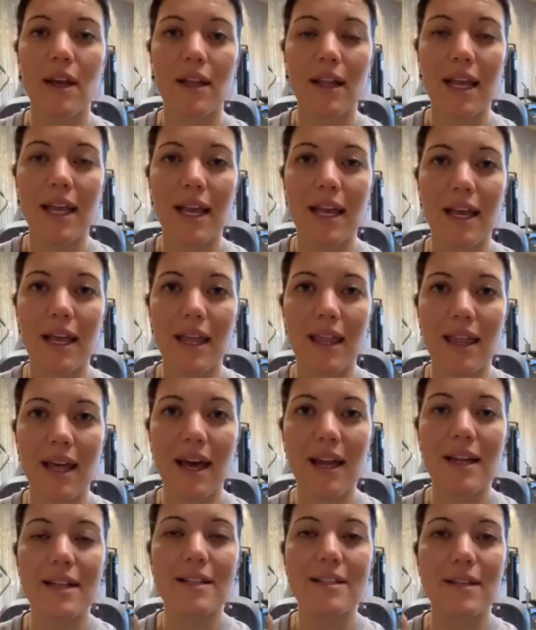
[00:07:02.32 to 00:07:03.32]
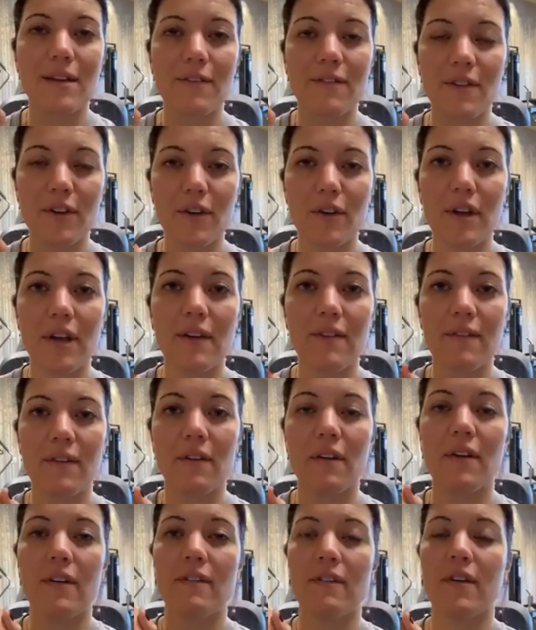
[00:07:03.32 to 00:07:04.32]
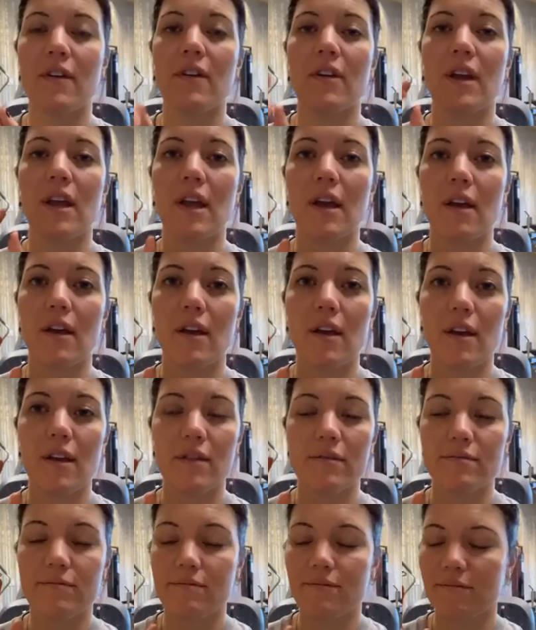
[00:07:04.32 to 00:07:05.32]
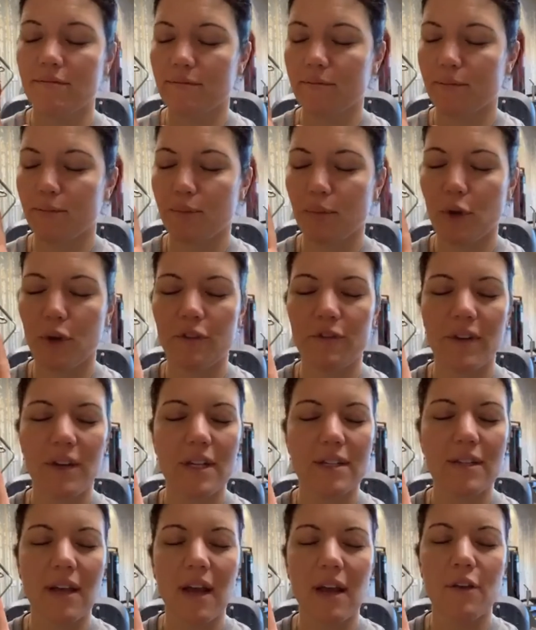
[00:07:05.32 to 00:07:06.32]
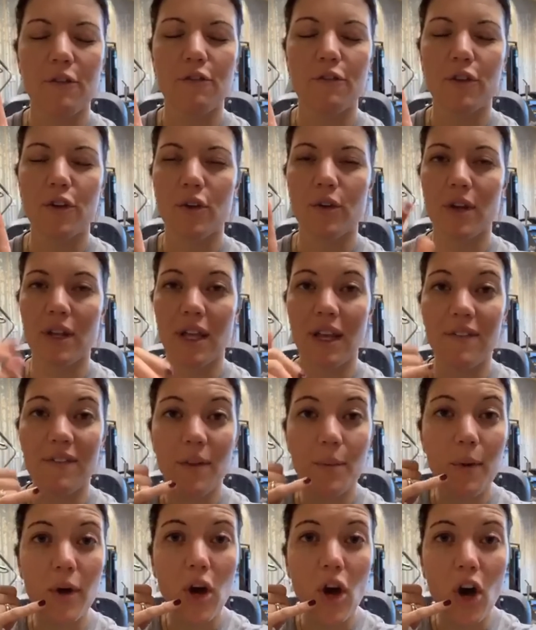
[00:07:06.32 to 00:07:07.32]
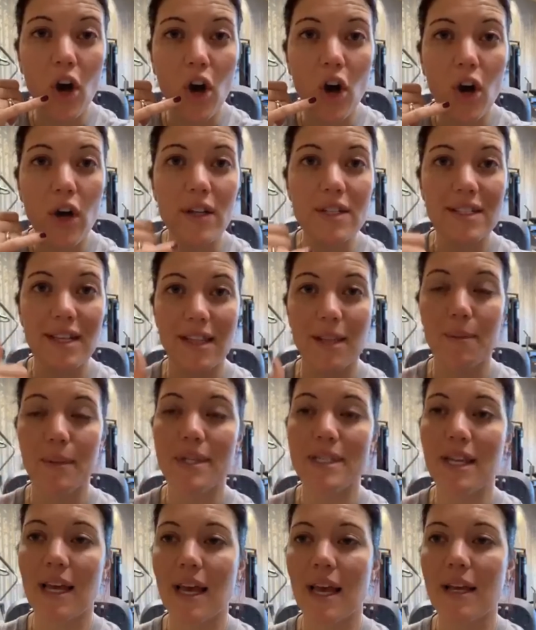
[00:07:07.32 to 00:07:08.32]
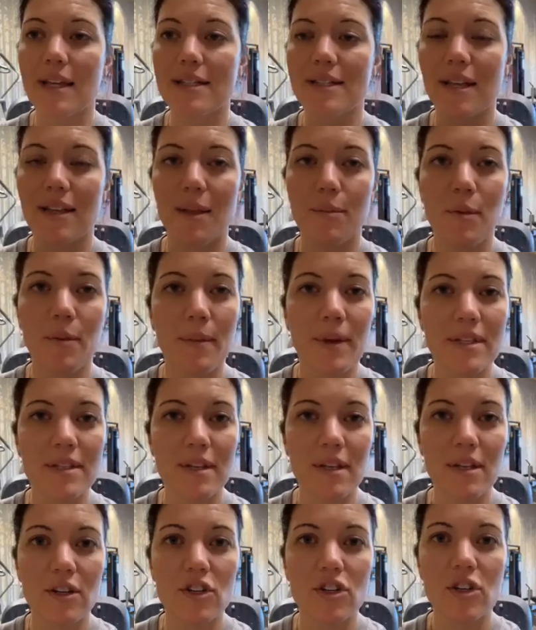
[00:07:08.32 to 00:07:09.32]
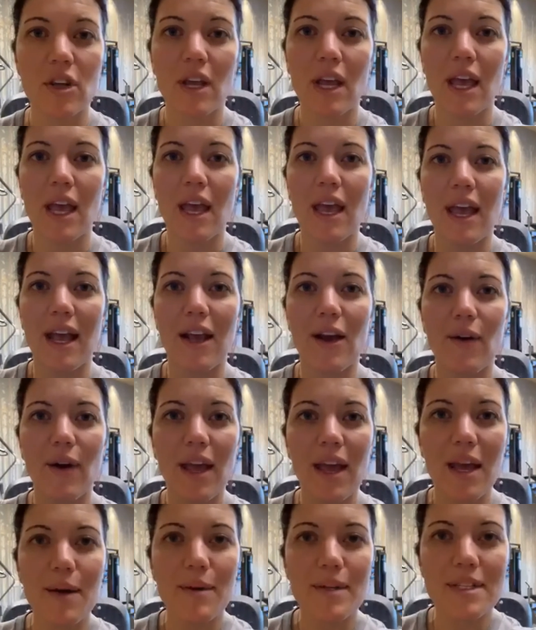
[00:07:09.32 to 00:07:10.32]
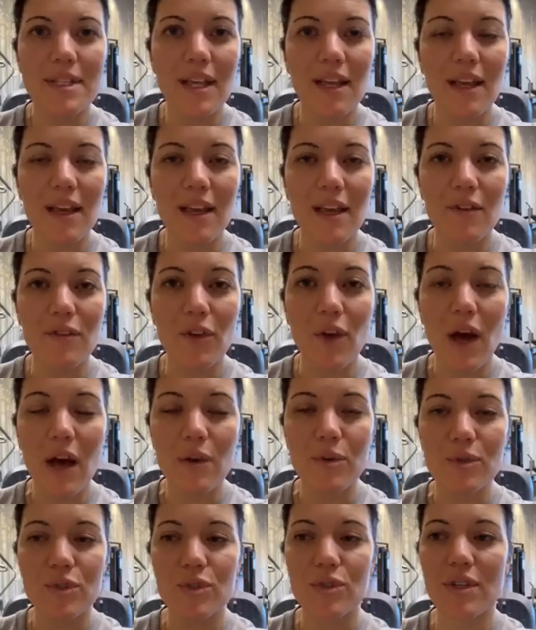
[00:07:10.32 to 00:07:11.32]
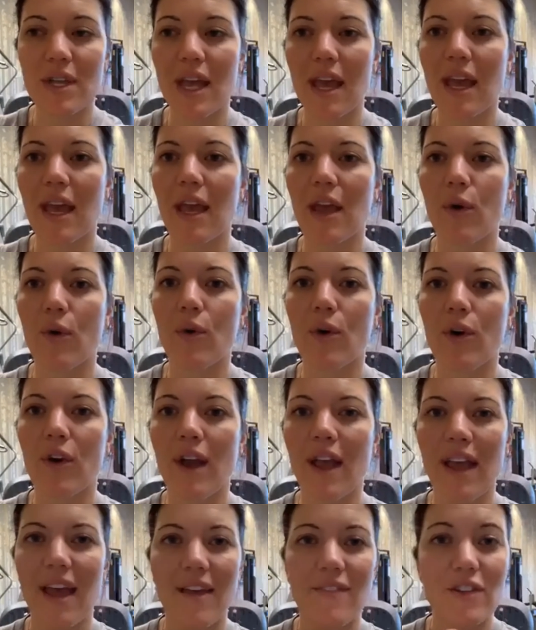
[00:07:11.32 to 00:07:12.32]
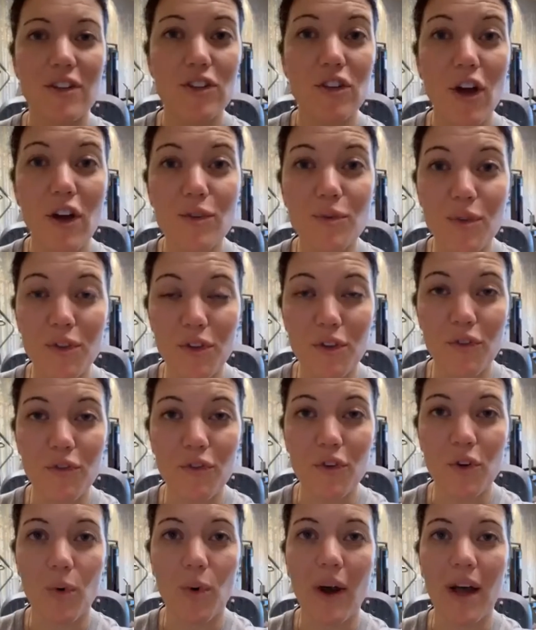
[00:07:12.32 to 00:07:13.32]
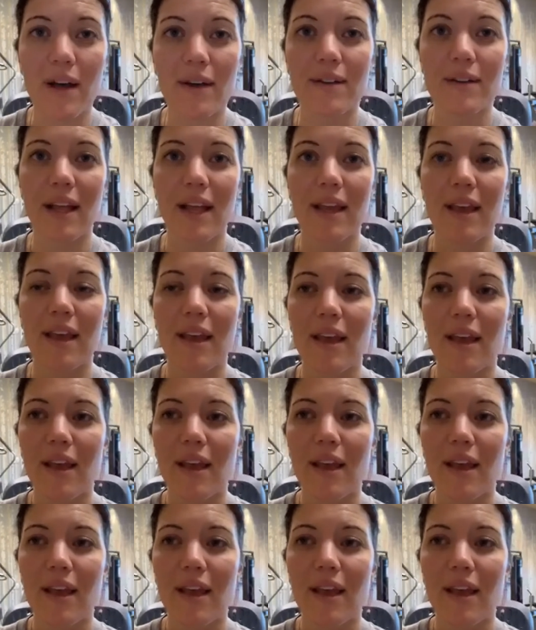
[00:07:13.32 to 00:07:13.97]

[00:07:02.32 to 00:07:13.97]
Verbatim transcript: like, that is a very, very, very perfect sign for you to give them a call, send them a text, send them a message, and go, hey, I was thinking of you, how's your day? Or, hey, I haven't talked with you for a while. Like,